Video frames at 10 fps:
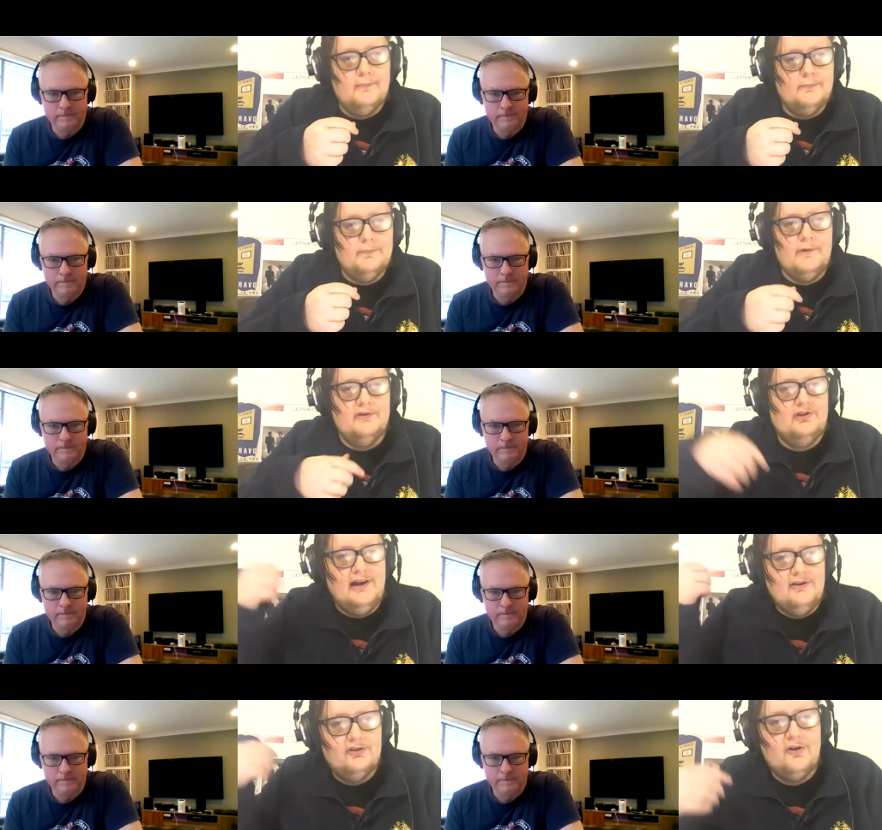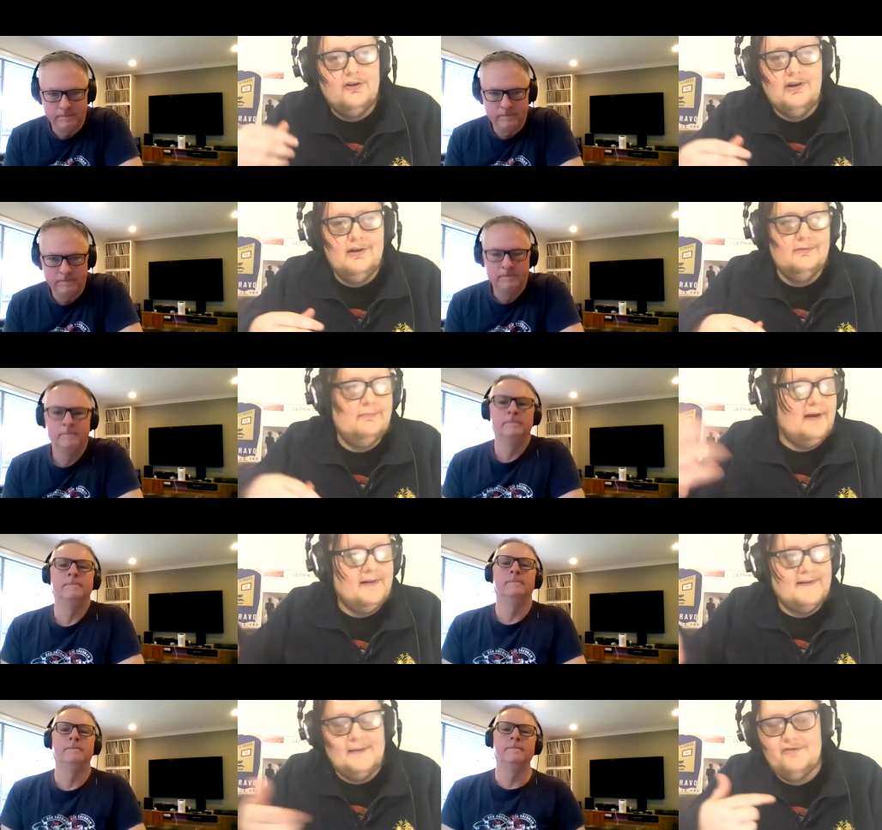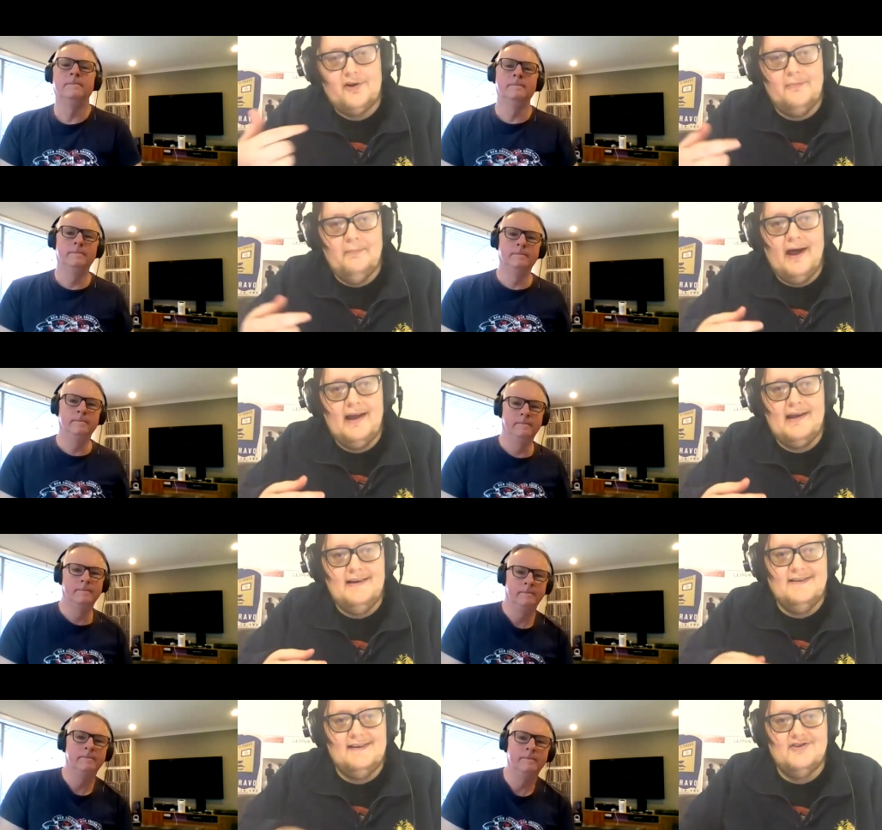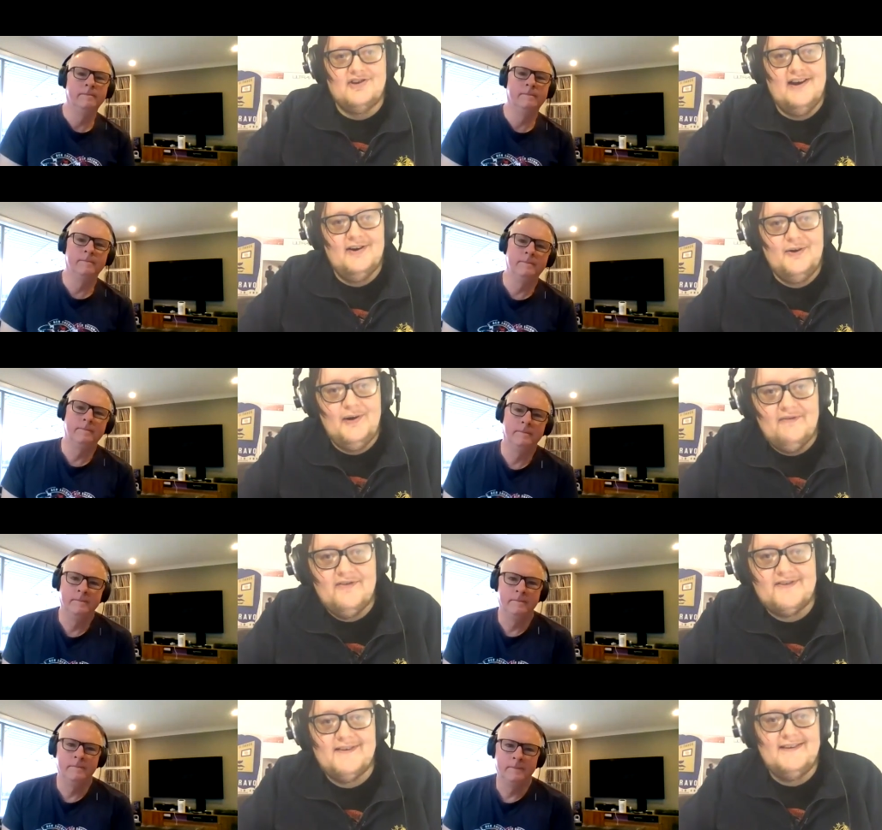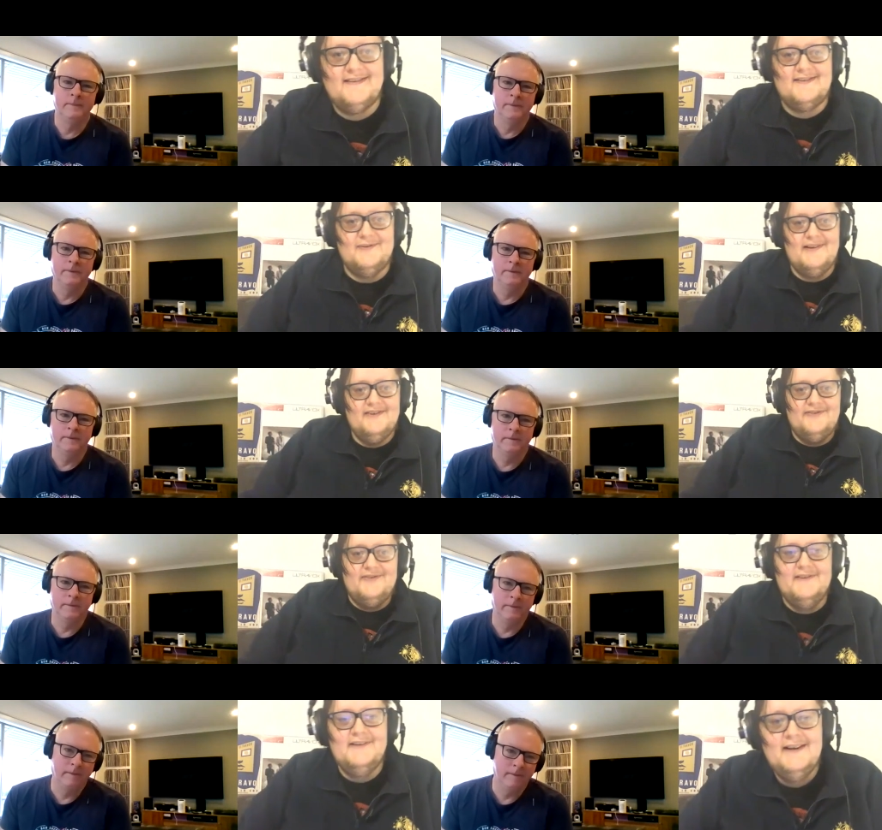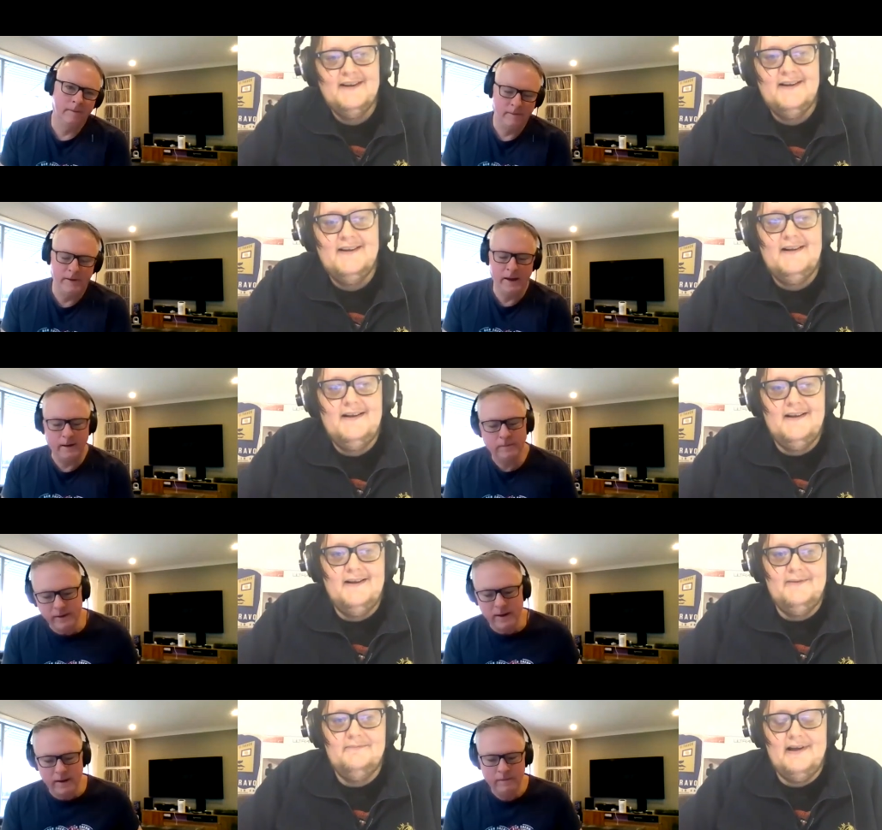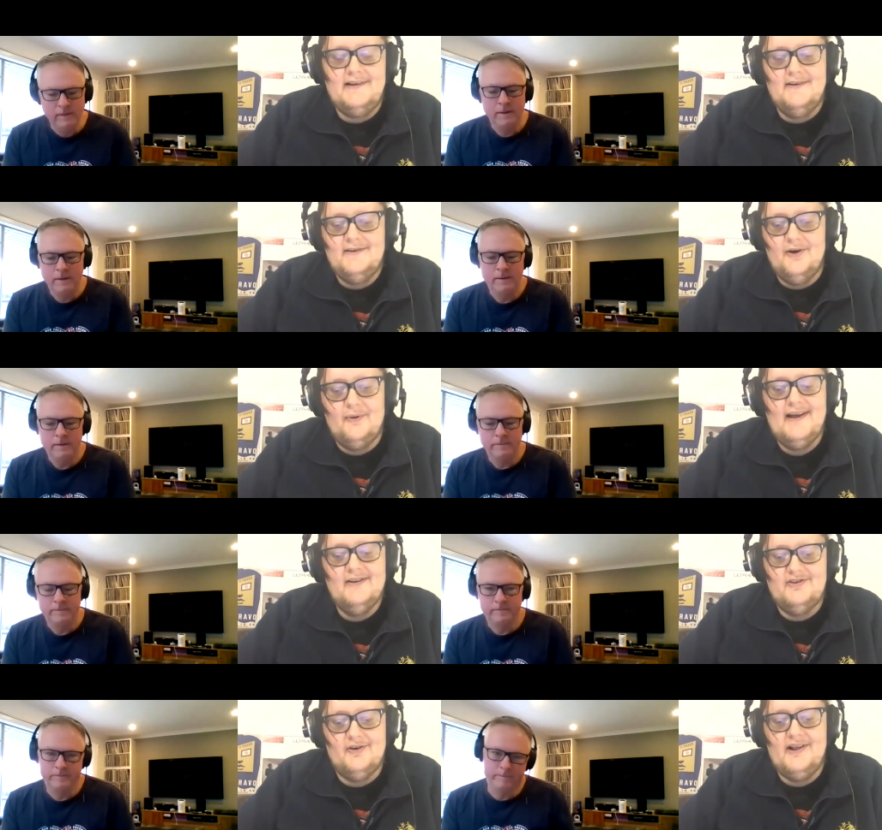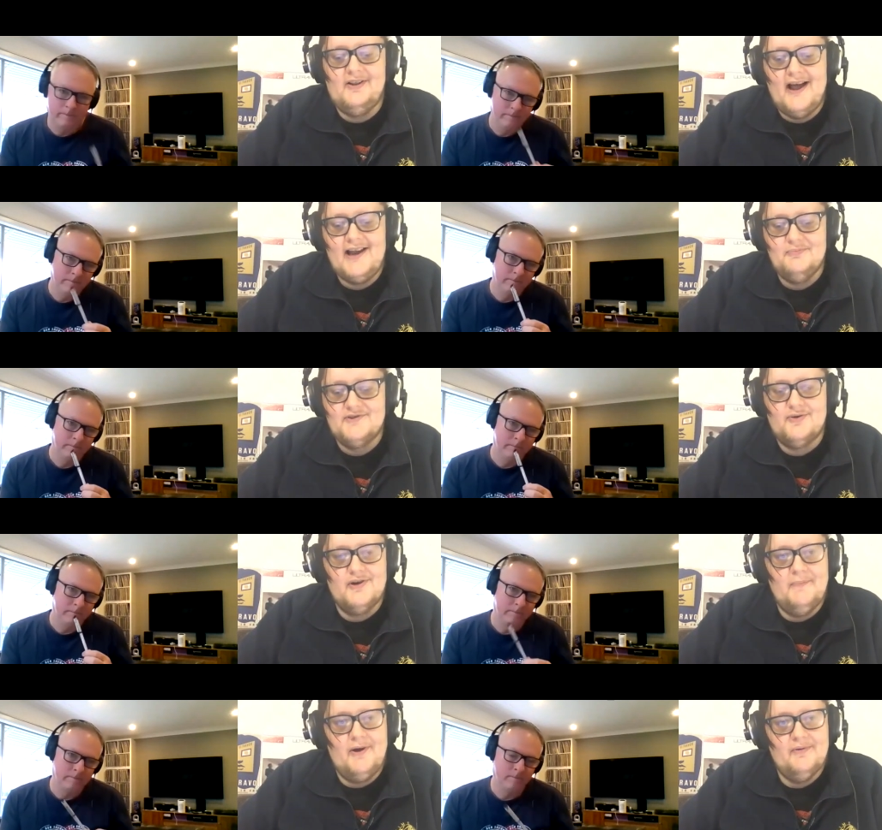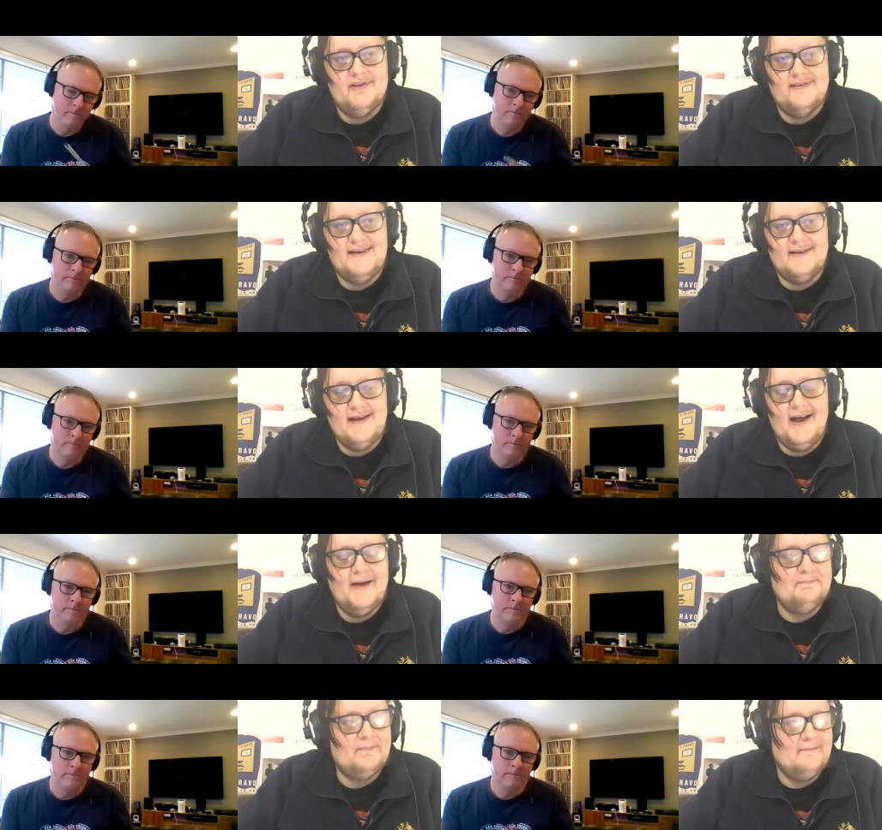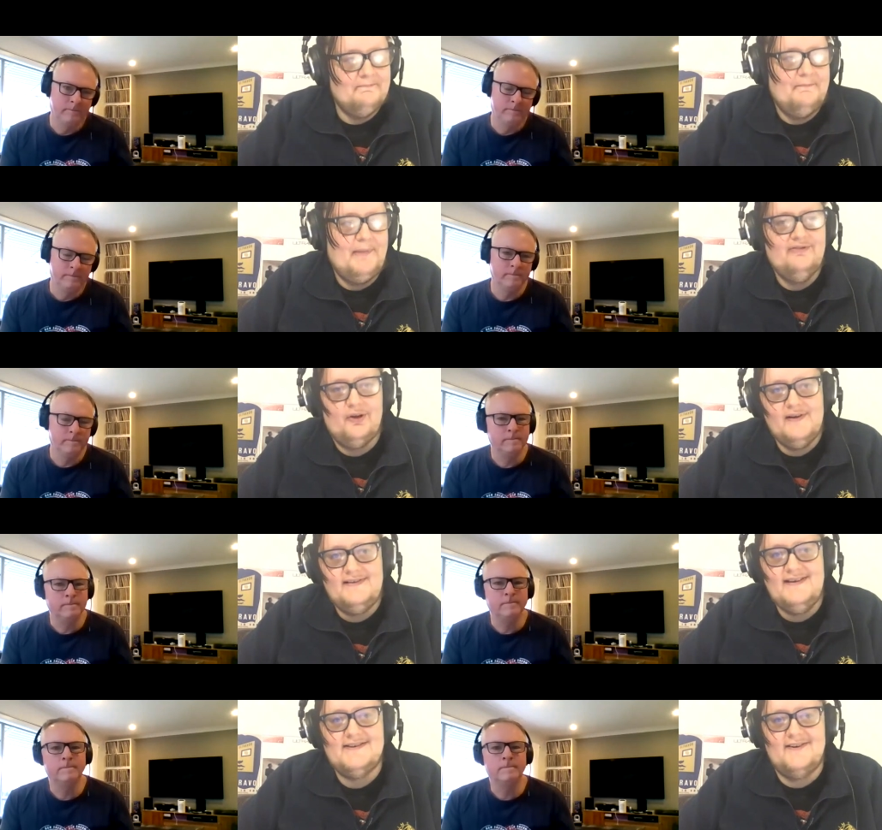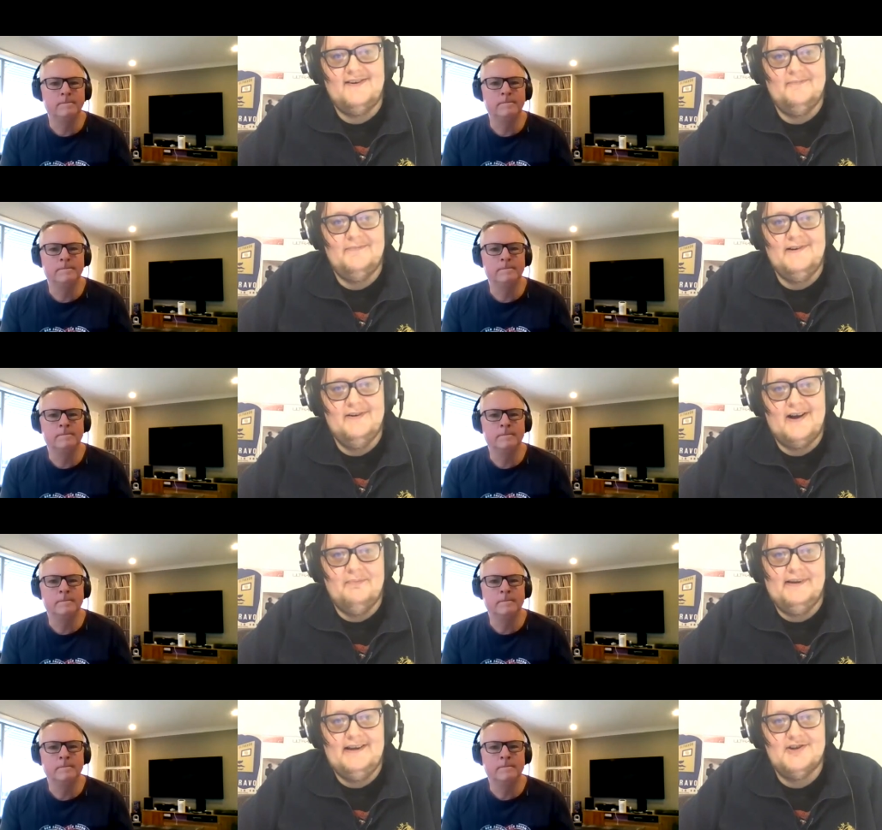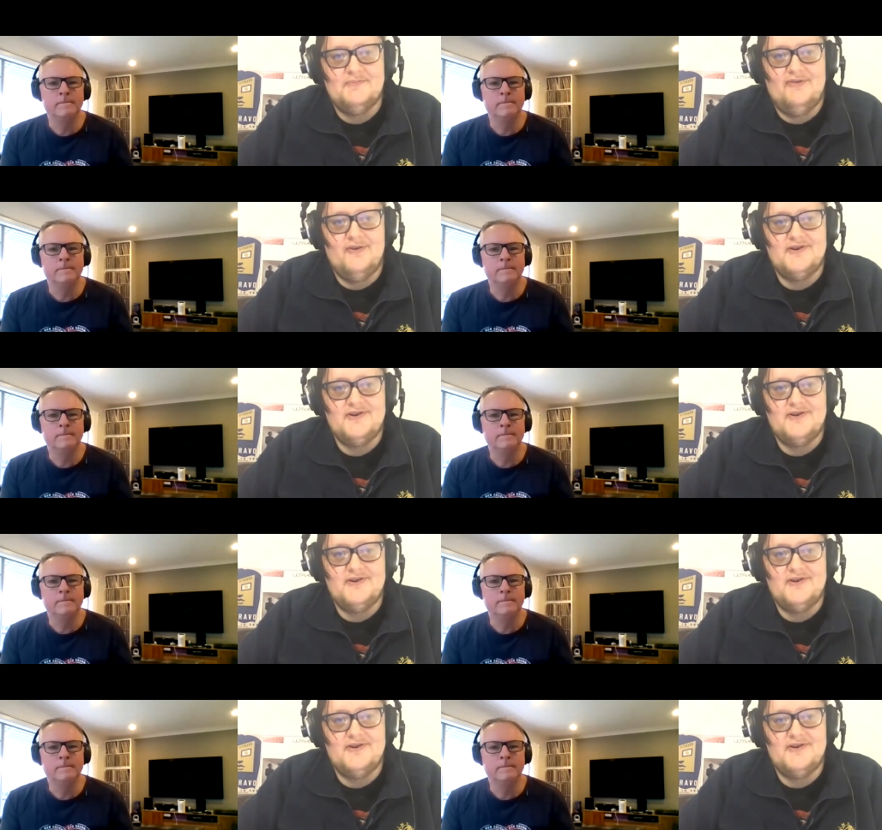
Speaker 1: um, it's changed on you and by the time you turn mm. back you need to change your hairdo and everything because it's so different
Speaker 2: yeah, um, yeah,
Speaker 1: and you're right Johnny Lydon was going about with a uh, Pink Floyd t-shirt you know a couple of years